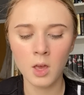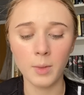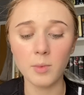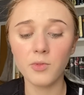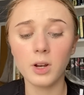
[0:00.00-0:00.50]

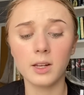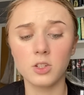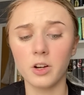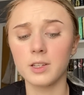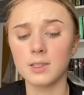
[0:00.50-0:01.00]
Maybe for like
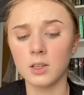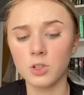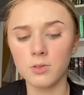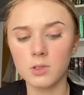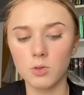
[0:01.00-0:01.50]
darker skin
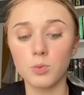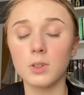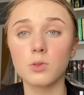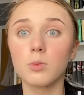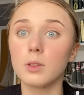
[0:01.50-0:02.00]
tones,
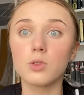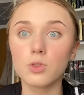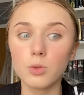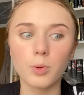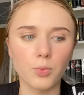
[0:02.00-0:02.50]
this would be
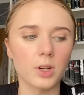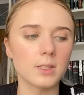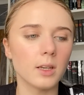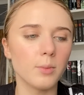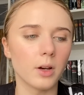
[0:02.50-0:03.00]
super
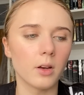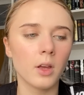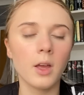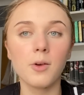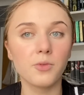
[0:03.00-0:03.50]
pretty, but
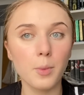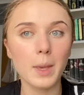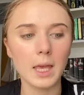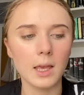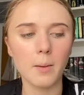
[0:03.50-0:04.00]
for
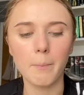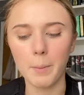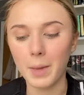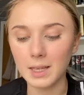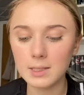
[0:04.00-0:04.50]
me, my
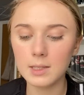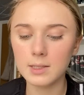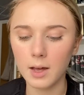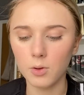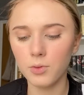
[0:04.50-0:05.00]
pasty
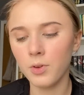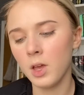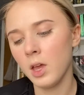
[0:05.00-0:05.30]
self,